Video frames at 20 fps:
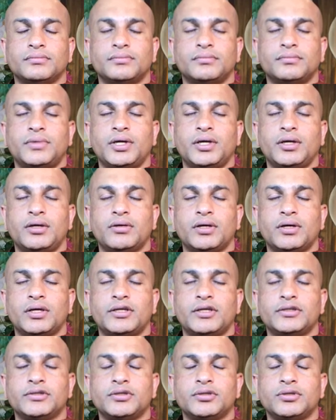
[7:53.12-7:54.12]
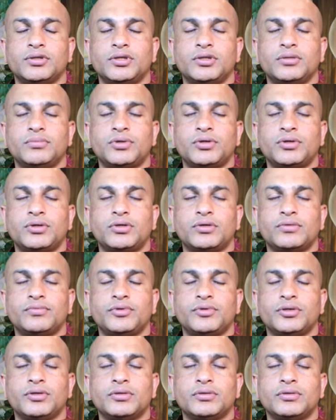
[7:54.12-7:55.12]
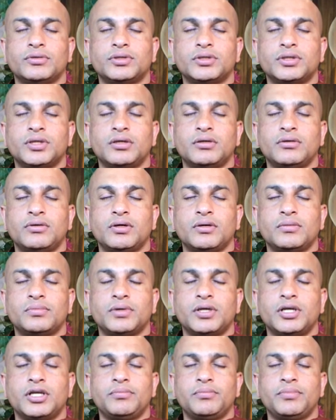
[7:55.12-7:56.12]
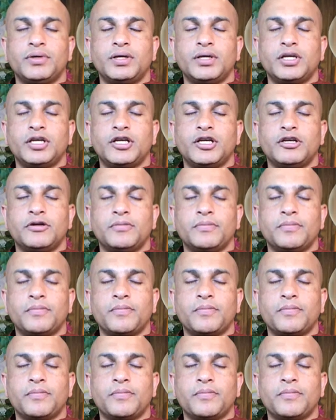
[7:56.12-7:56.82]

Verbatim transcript: Bring your attention in front of your nose and your upper lip area.